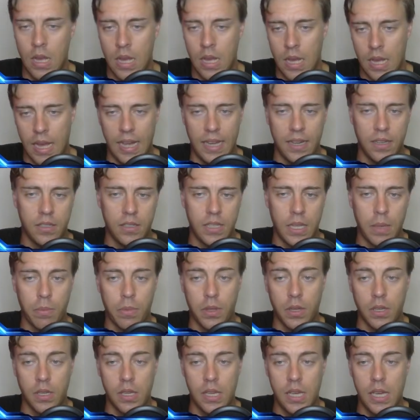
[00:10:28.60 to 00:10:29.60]
And same
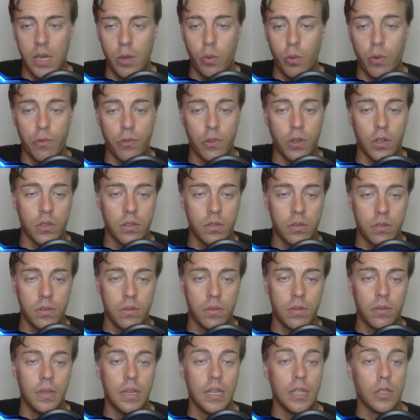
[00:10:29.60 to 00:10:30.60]
thing here, we've got
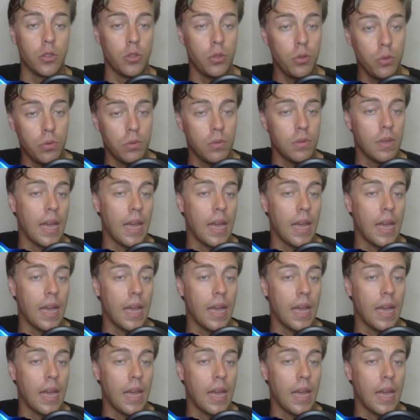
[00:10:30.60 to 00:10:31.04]
a 2